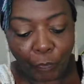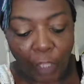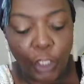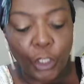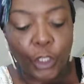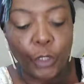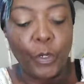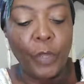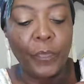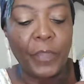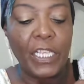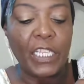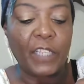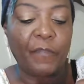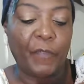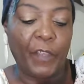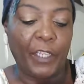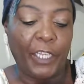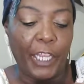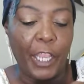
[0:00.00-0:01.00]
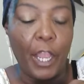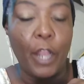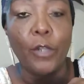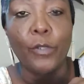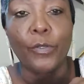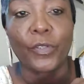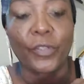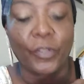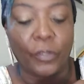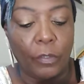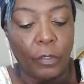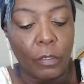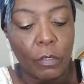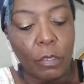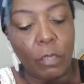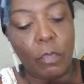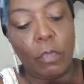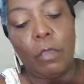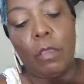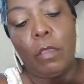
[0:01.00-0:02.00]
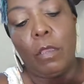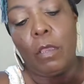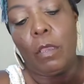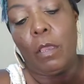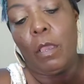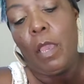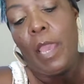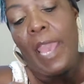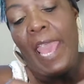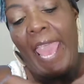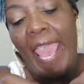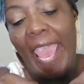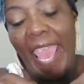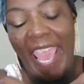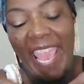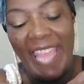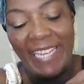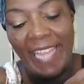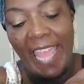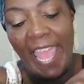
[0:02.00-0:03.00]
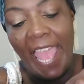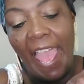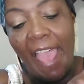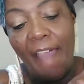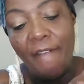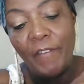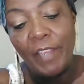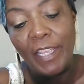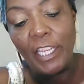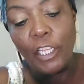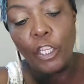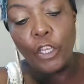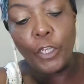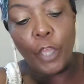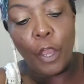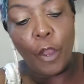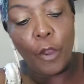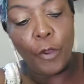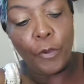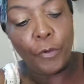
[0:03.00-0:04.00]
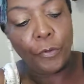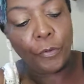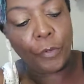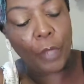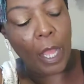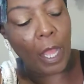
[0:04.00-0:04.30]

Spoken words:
doing these videos and having, you know,